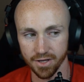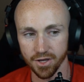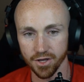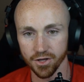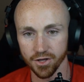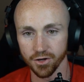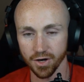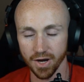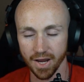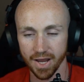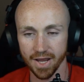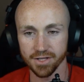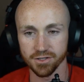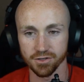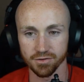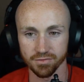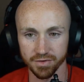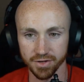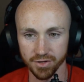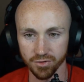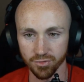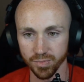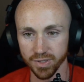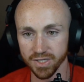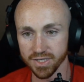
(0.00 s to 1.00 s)
your hands or feet
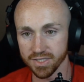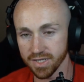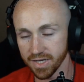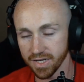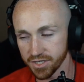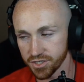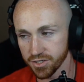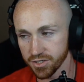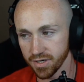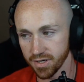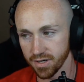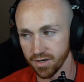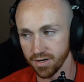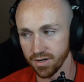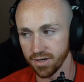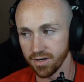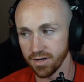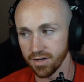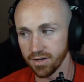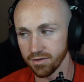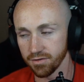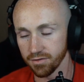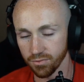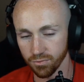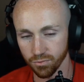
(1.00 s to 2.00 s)
will be stationary,
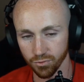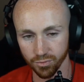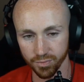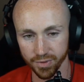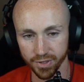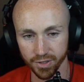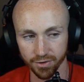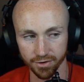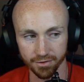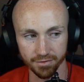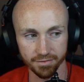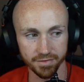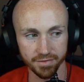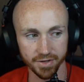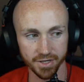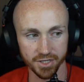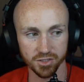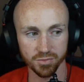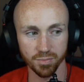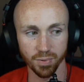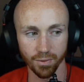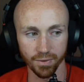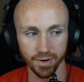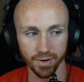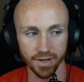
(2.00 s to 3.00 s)
will be on a fixed
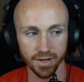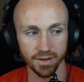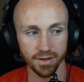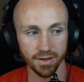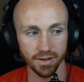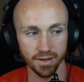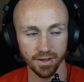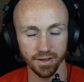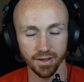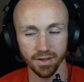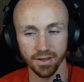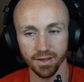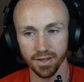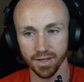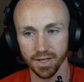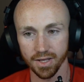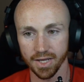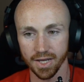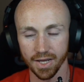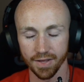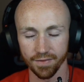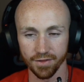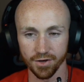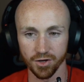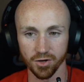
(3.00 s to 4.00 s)
point,
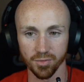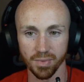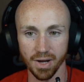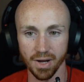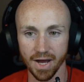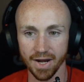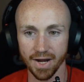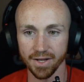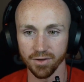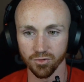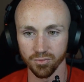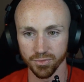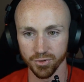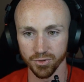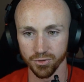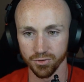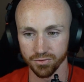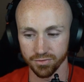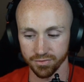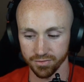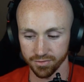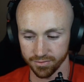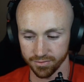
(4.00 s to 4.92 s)
and then your body will move.